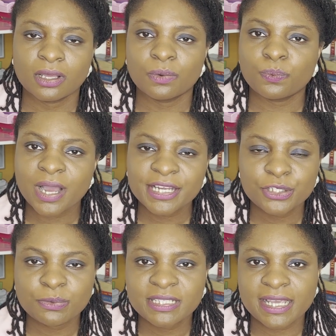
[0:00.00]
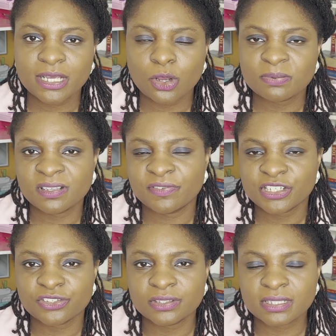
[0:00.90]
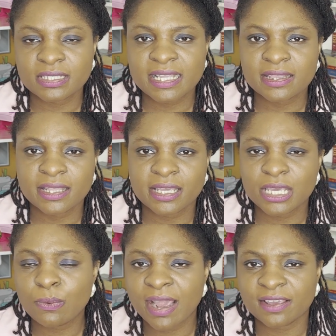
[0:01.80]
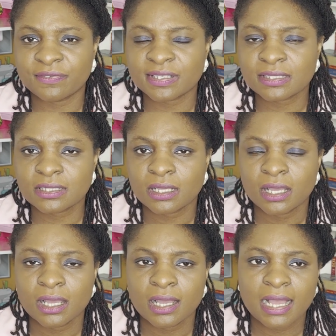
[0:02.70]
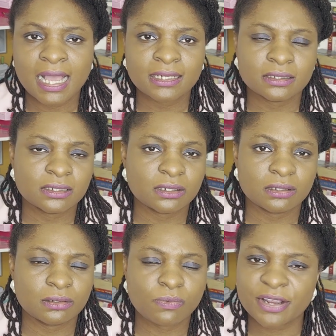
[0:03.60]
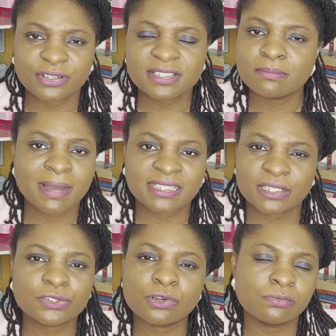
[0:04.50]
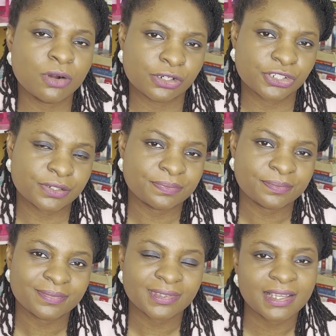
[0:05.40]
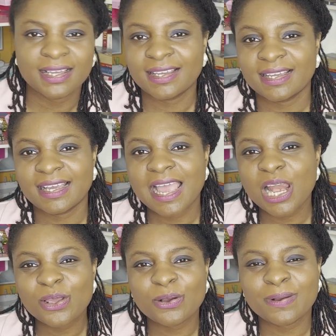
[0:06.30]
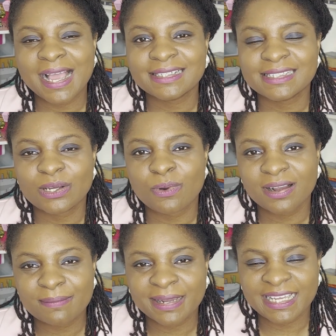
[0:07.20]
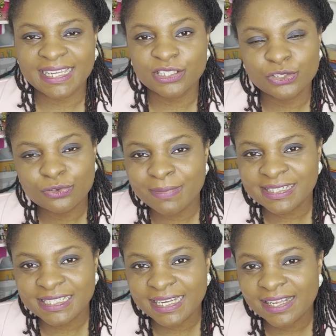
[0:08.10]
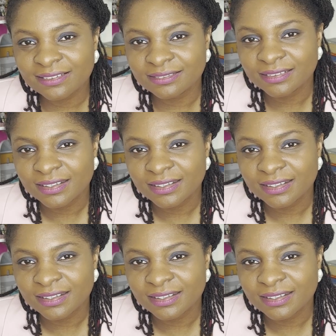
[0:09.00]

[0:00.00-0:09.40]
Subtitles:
Why do we take observations in the EYFS, and why does it matter so much? Hello and welcome back again to my channel.